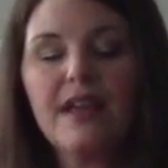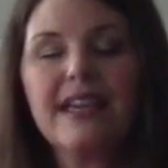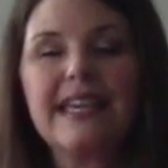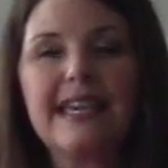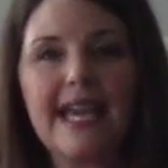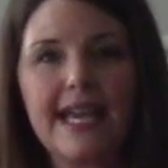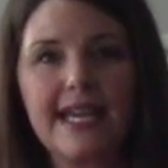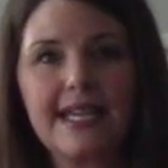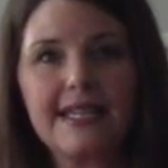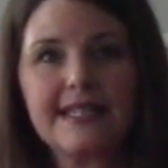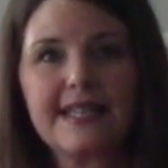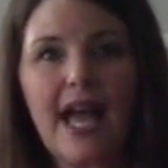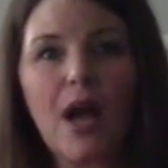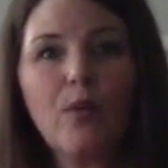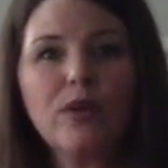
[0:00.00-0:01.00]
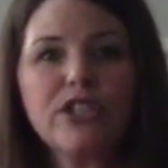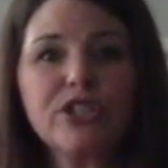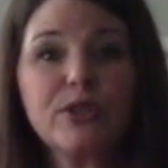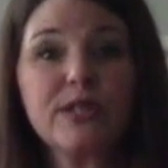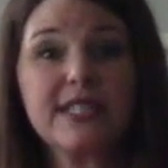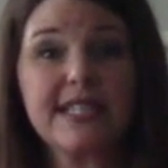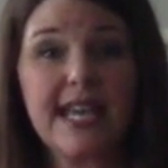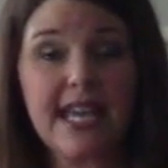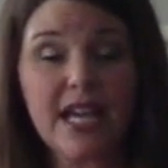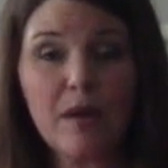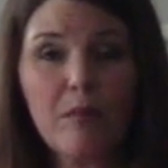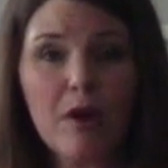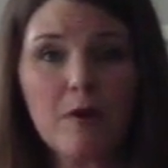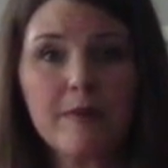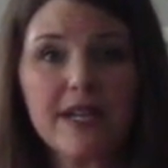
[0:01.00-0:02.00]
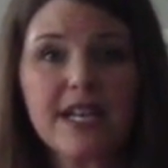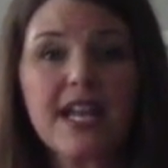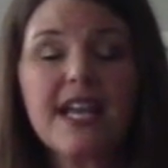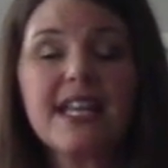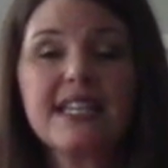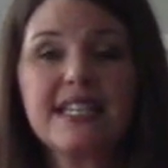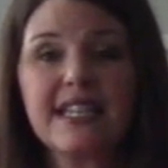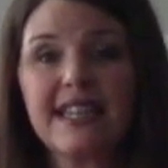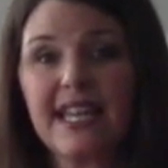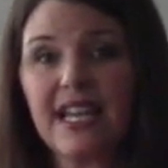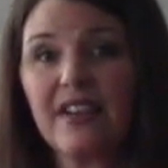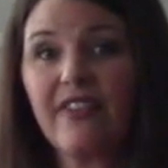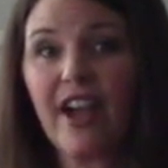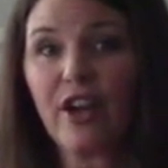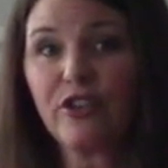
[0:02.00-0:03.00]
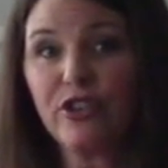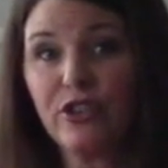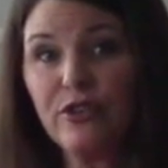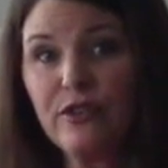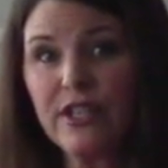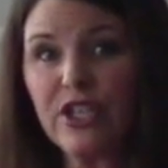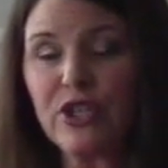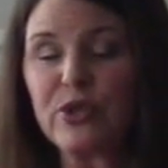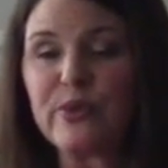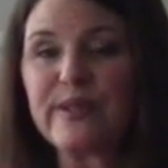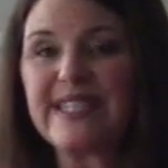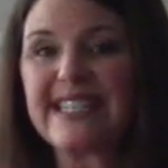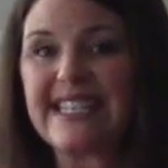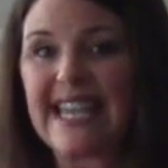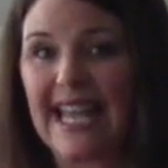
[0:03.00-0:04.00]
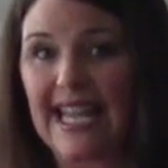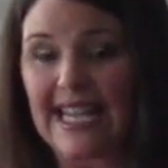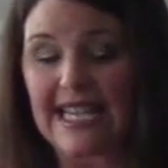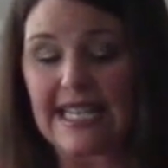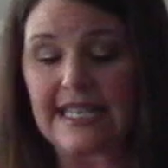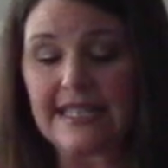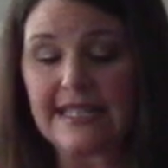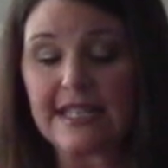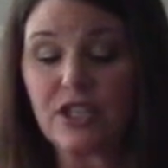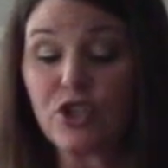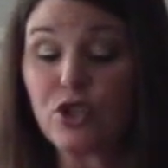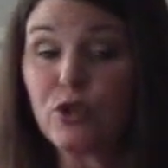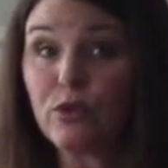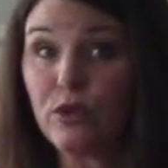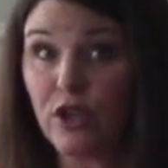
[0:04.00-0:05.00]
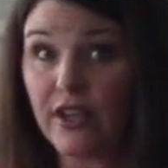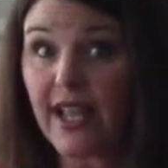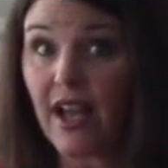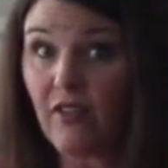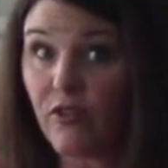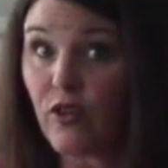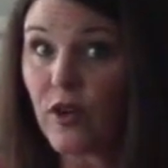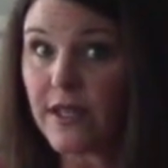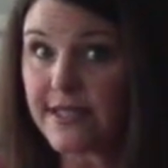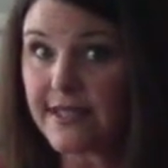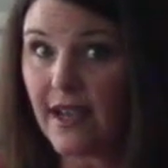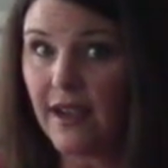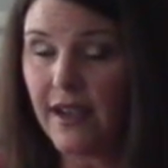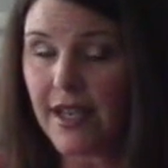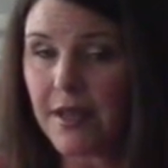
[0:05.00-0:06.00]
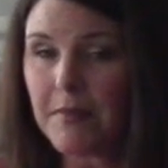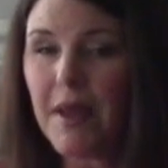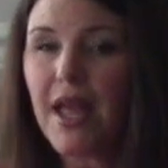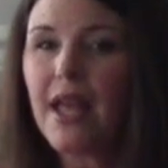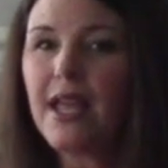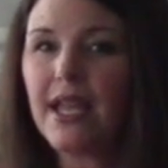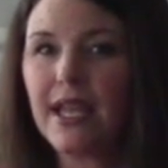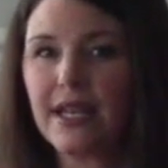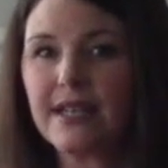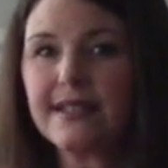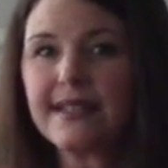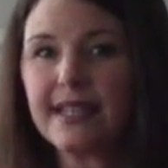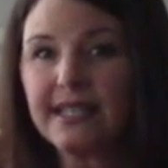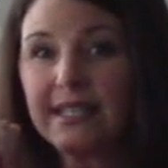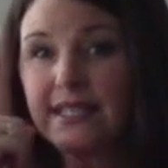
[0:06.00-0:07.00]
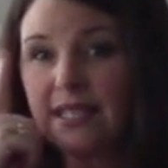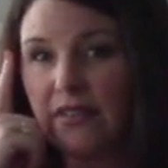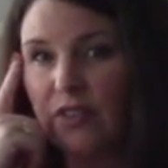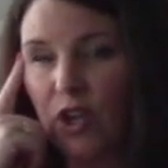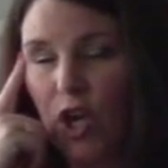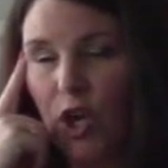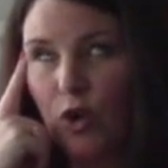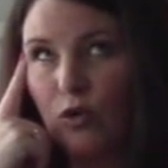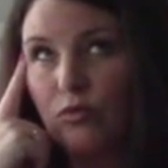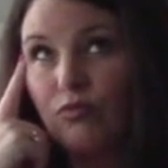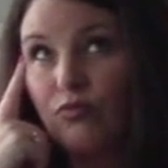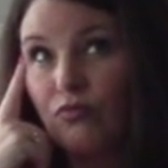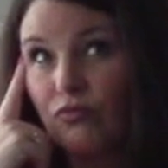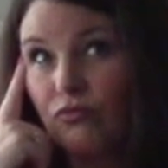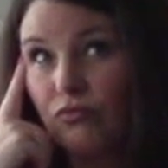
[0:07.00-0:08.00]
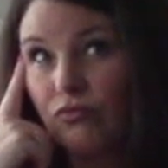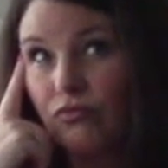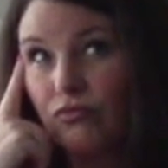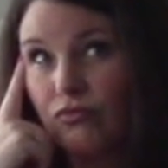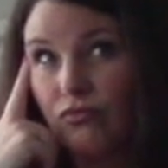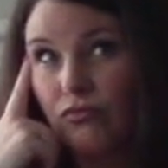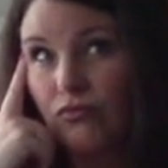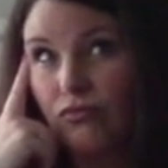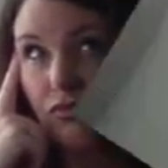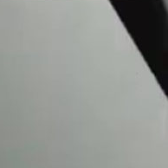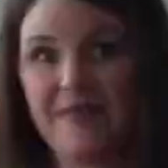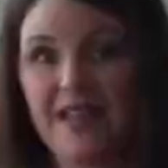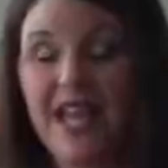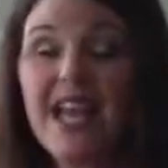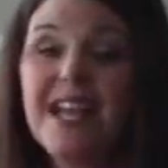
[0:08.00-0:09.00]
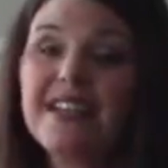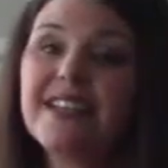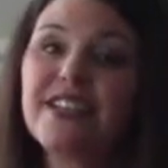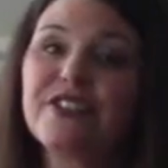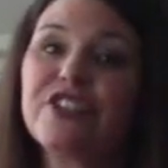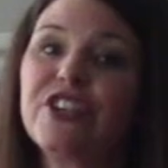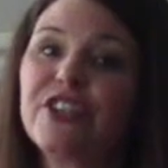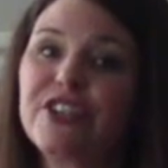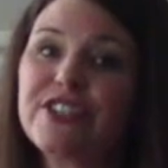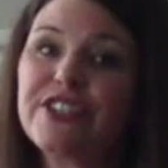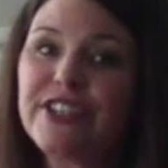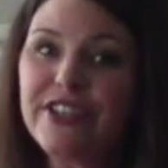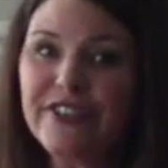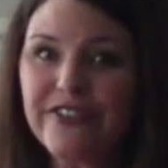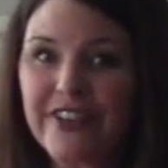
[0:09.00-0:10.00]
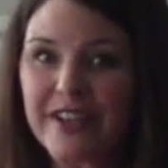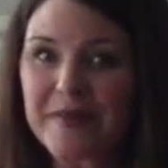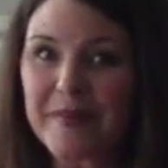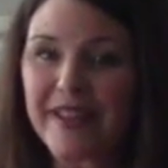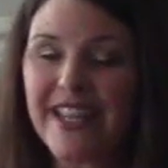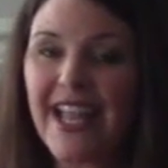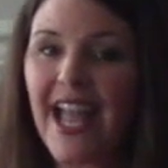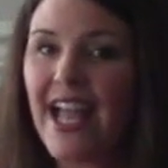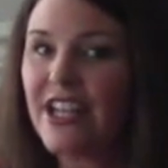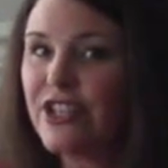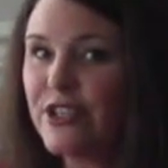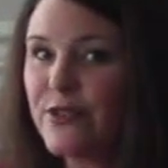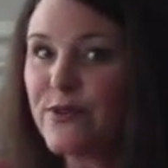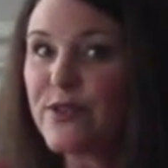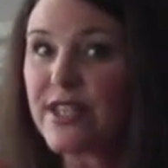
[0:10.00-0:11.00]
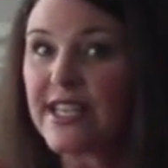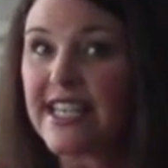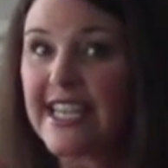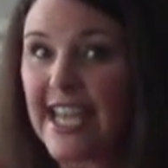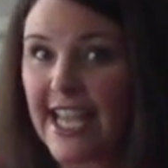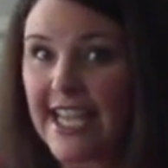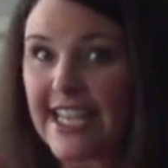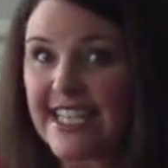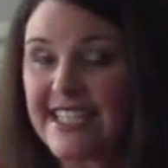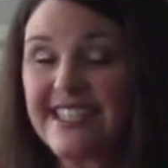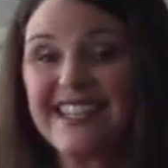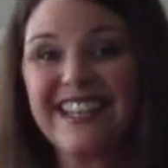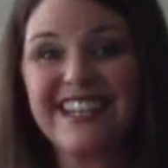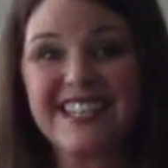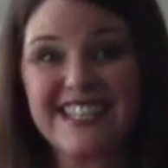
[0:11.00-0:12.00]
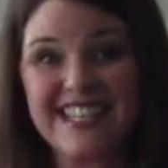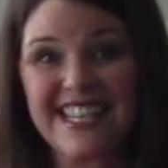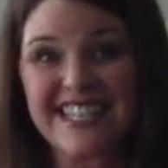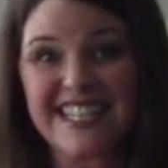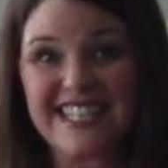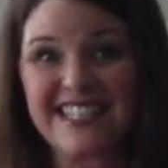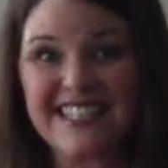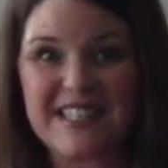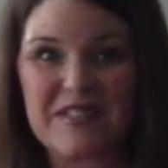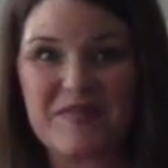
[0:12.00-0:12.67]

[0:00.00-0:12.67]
Gaze. I want you to take a moment to think of how you can use gaze to look at for a time in a sentence of your own. Now turn to your family and use gaze in a sentence.